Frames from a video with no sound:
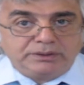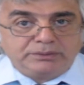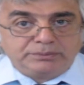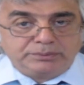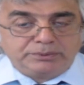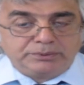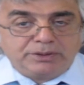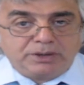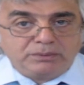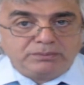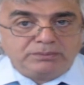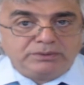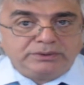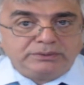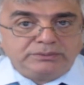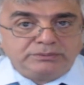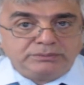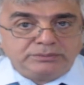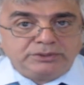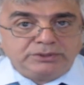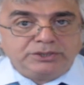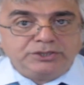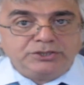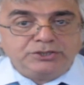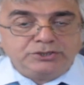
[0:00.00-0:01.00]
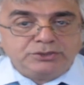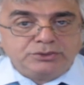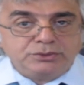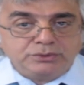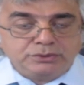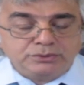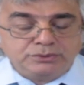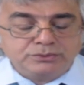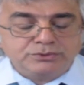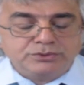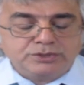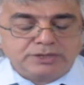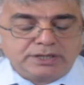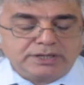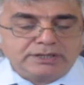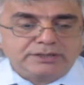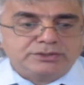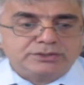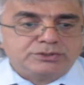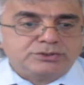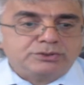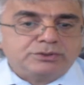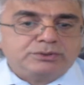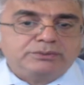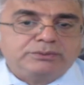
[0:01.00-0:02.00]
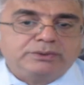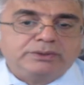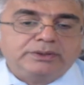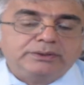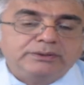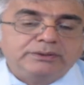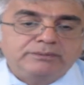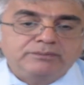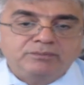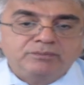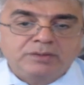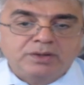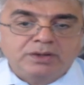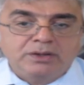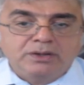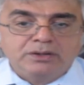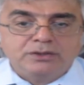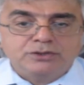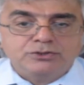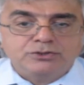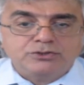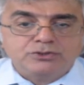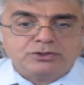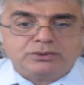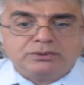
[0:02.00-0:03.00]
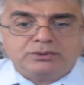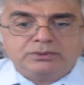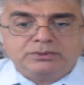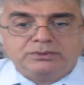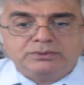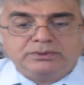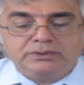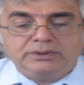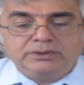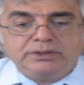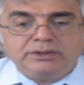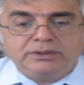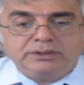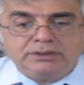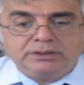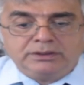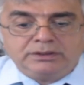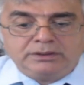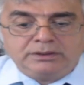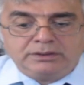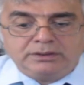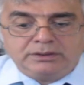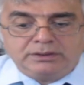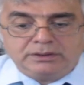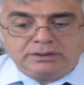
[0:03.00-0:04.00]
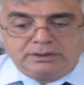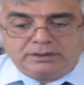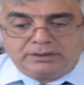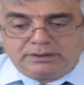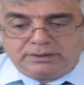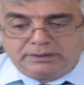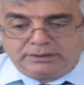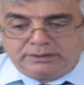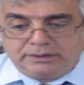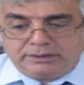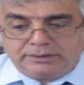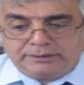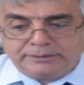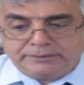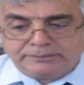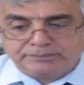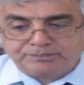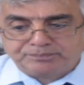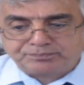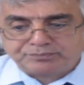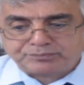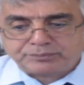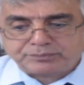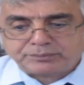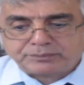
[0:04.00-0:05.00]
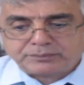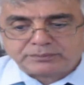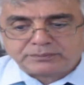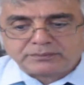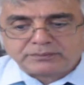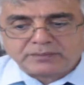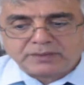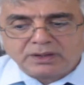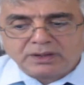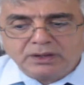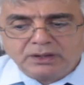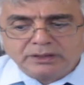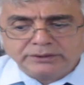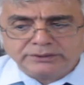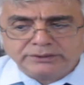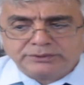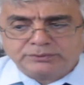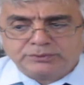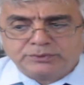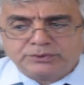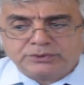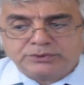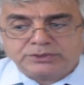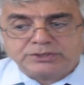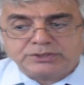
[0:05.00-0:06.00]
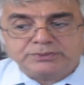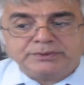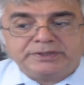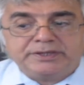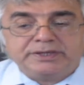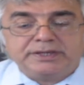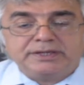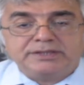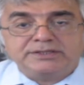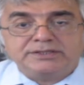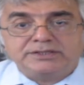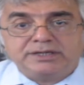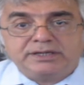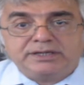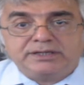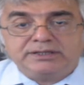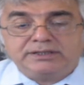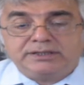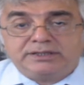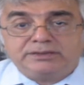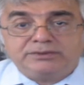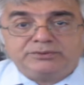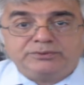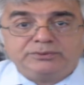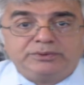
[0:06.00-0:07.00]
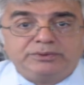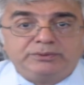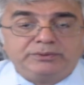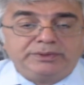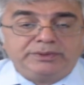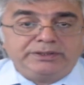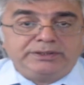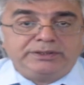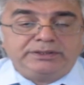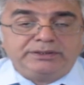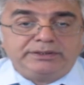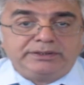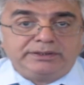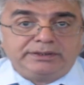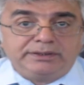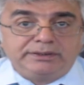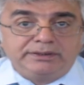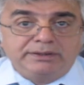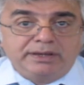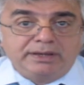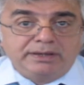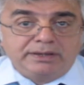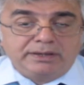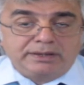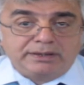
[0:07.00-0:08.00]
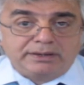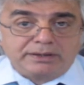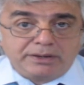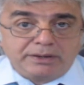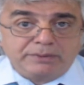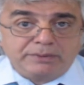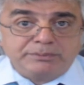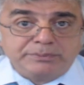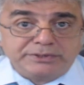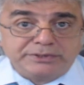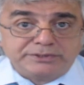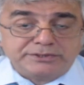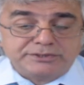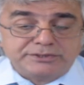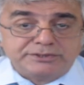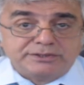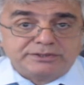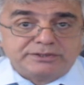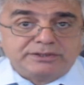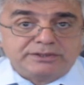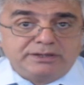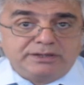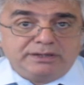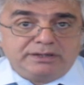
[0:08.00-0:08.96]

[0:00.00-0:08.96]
problem issues and so on. So in other words, we can say that we need a compass.